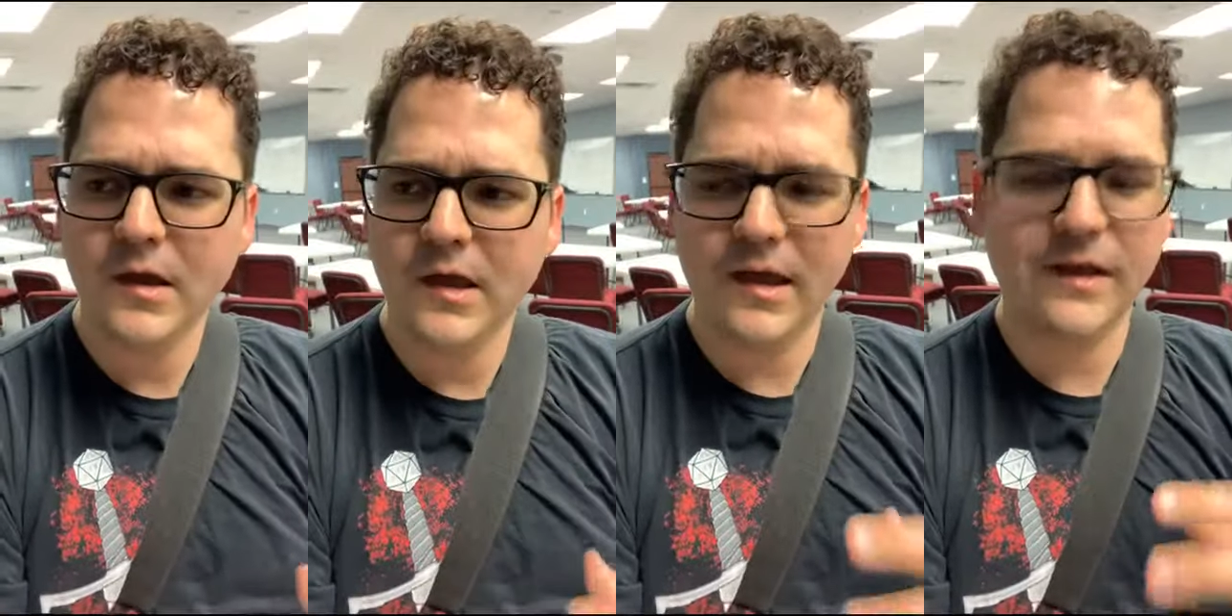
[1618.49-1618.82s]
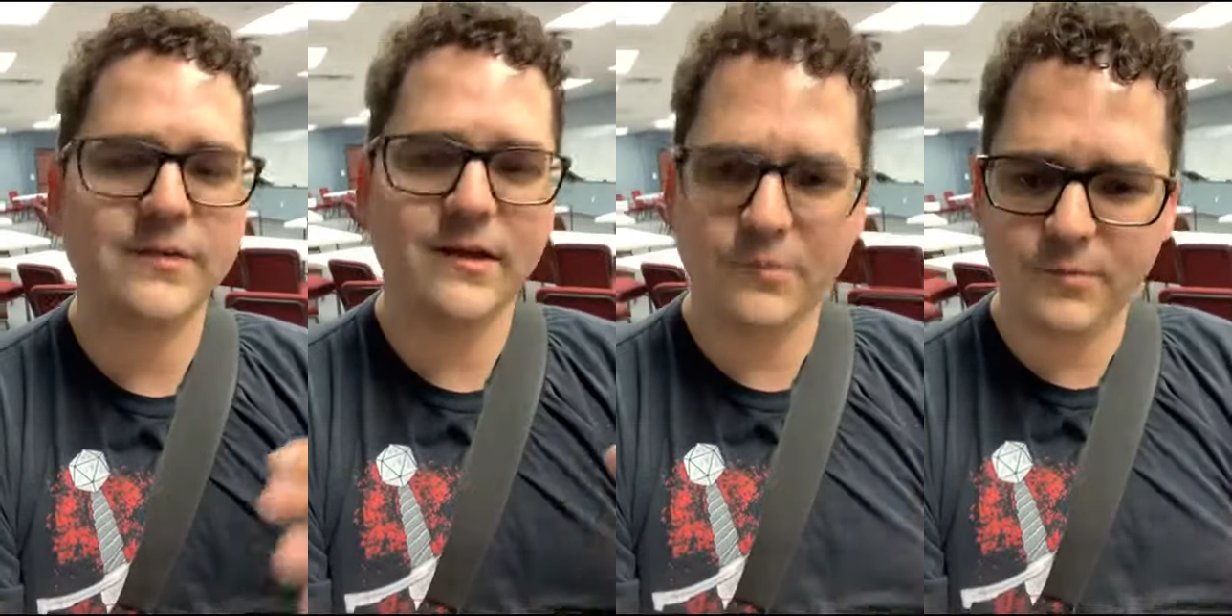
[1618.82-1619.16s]
And I
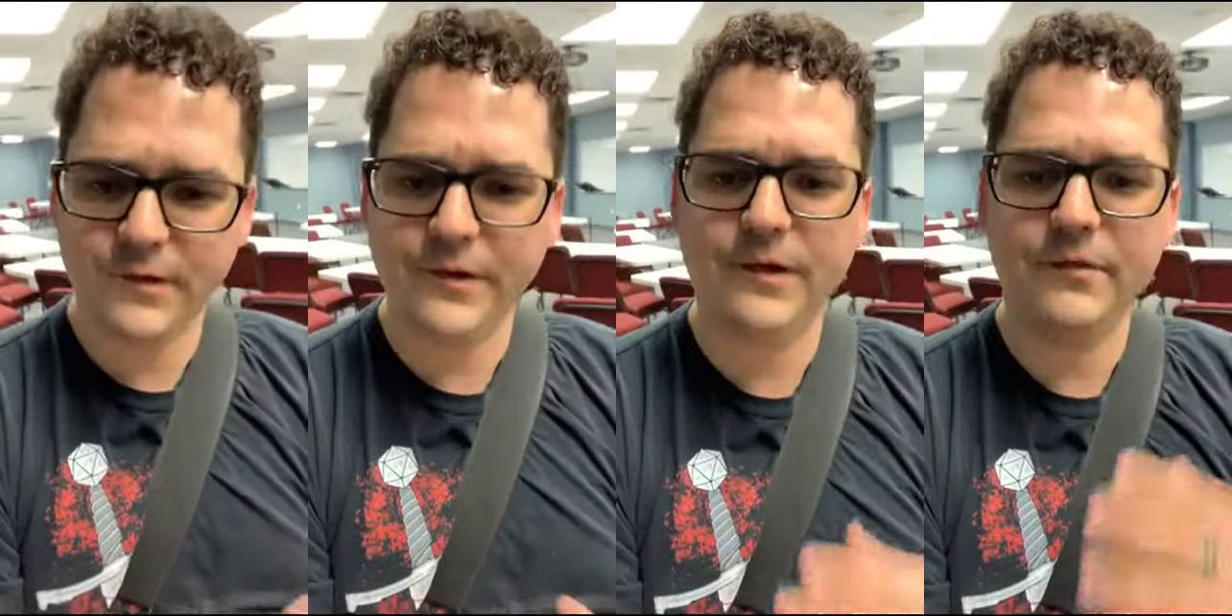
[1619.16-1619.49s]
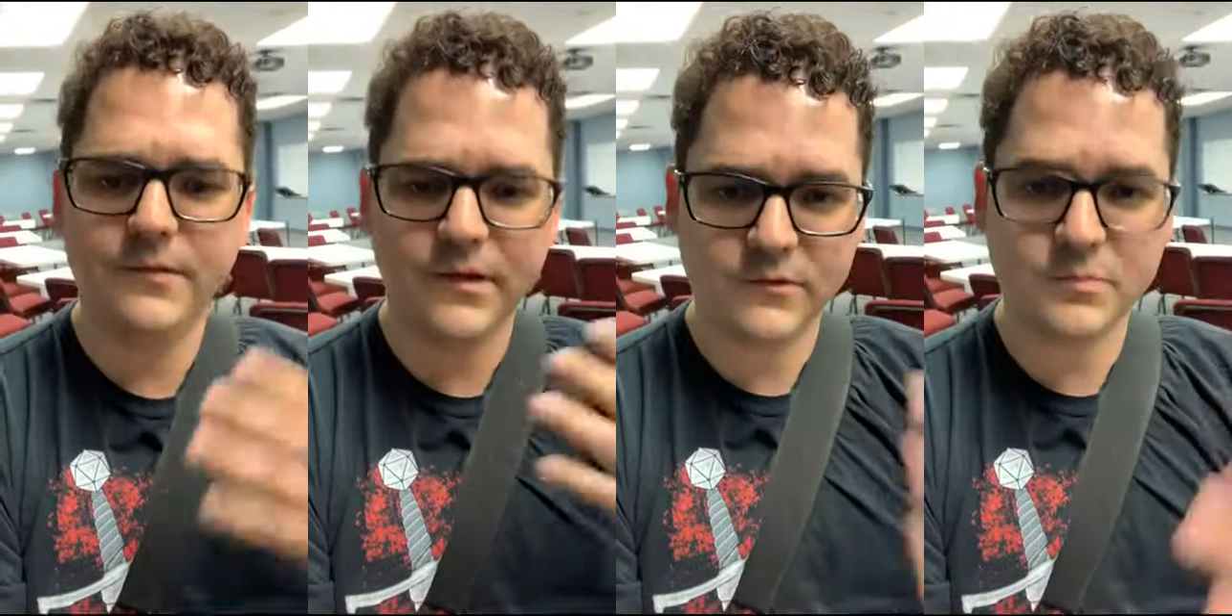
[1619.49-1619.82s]
think
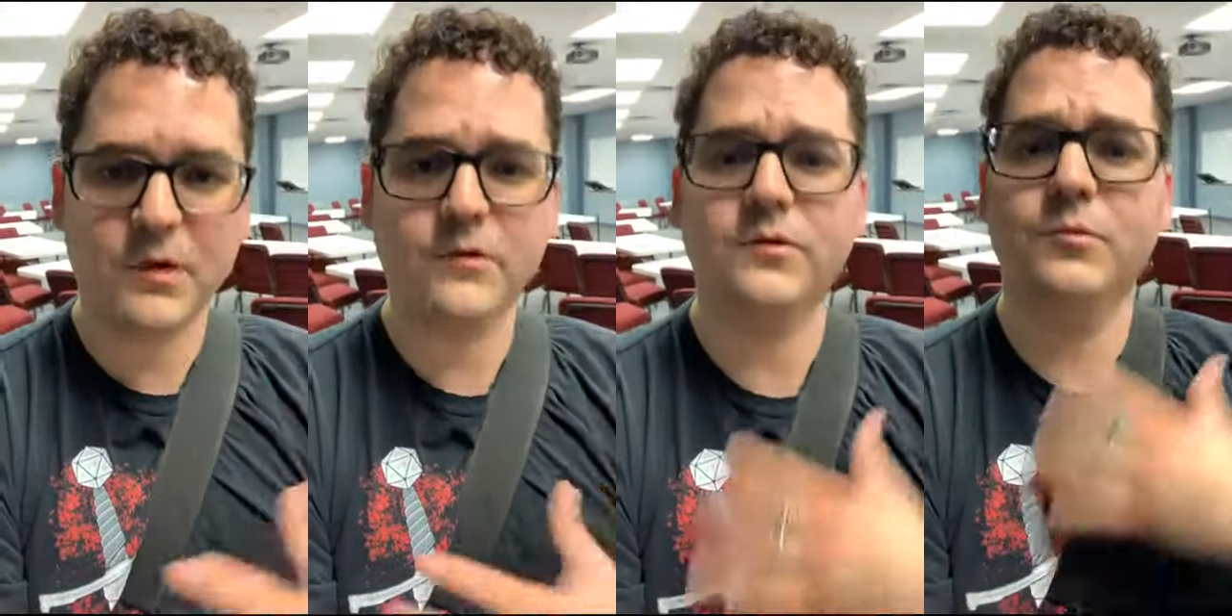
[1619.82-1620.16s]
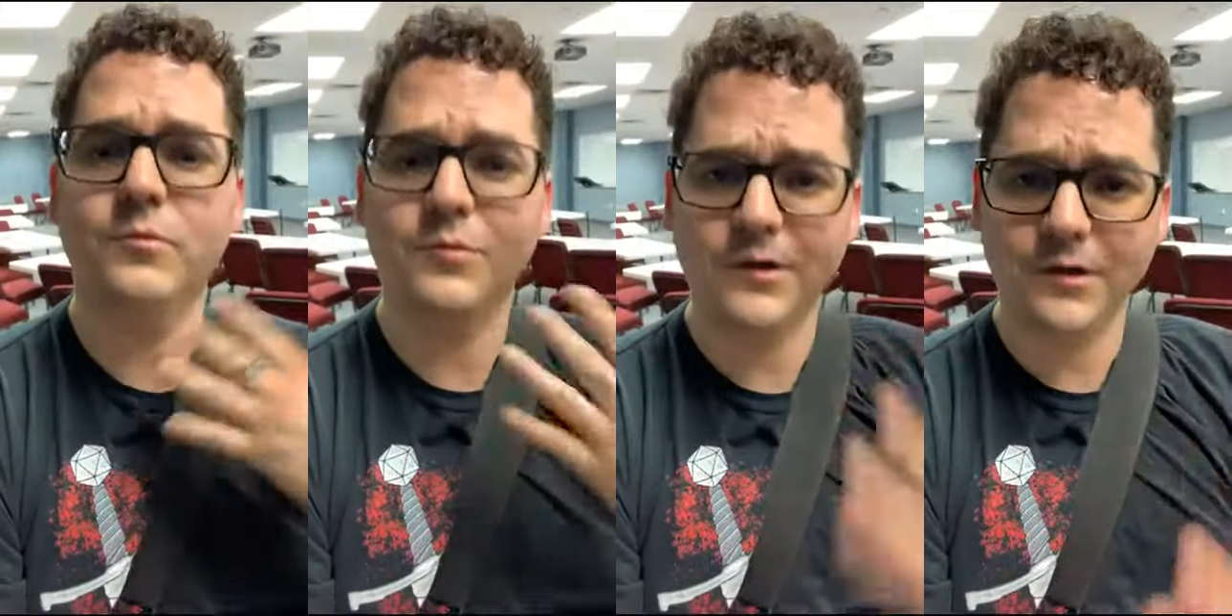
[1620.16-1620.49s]
it sparked
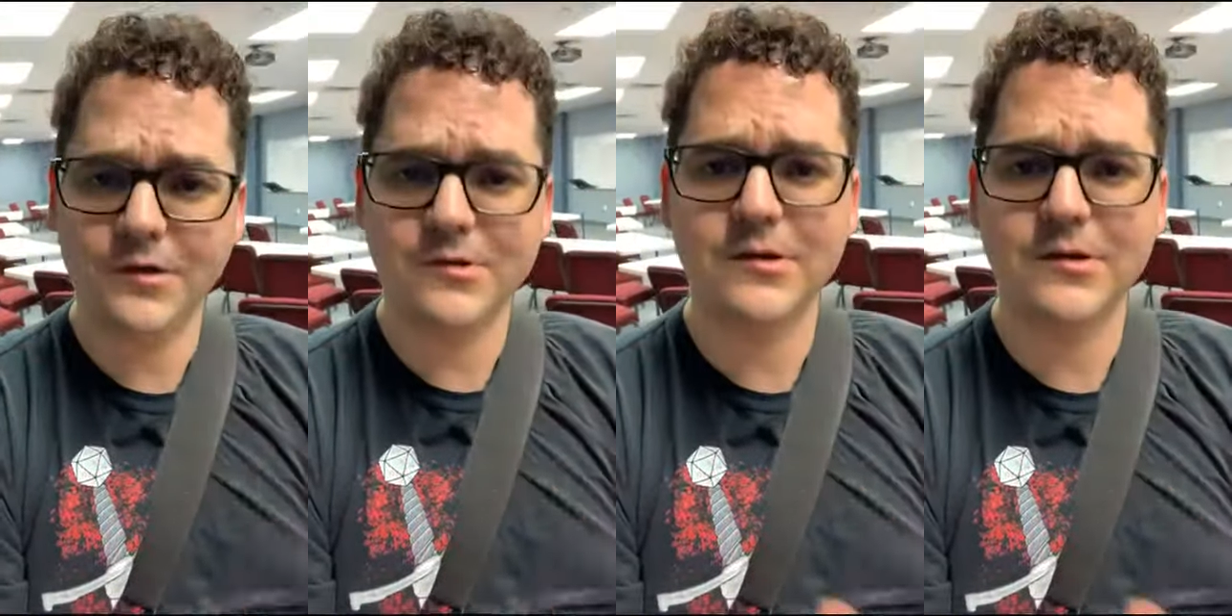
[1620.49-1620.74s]
some really good